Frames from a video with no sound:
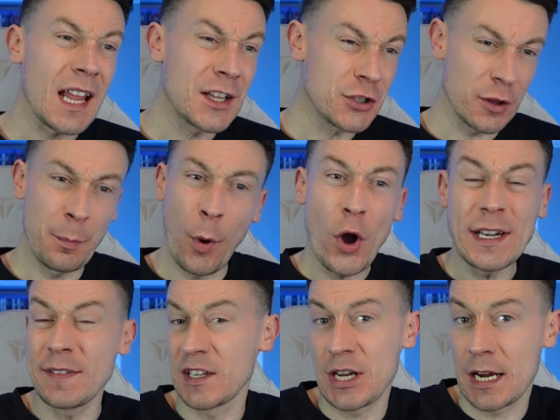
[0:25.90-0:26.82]
To the point
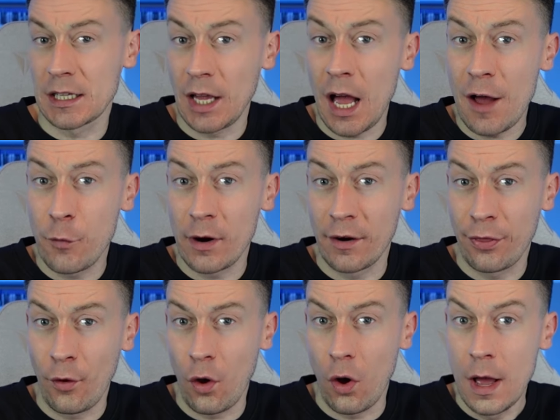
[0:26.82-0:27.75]
in the second half where I
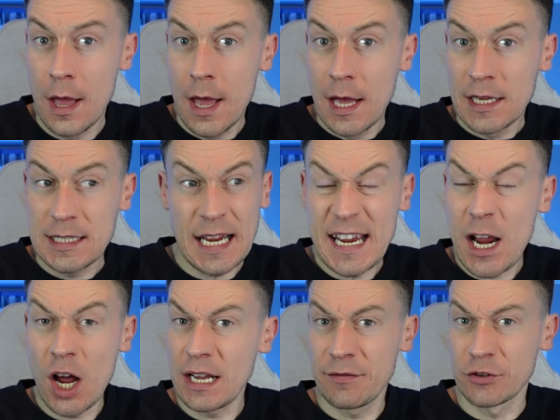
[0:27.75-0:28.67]
thought, City
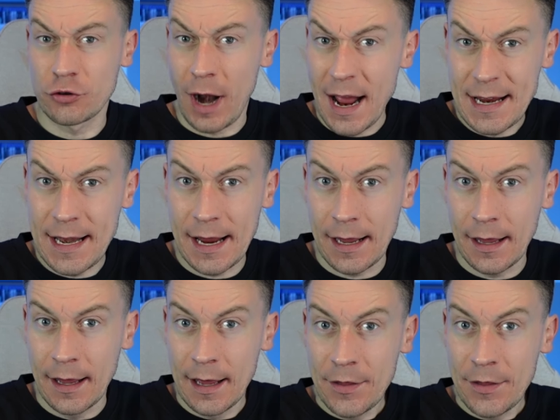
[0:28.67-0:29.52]
aren't even trying here.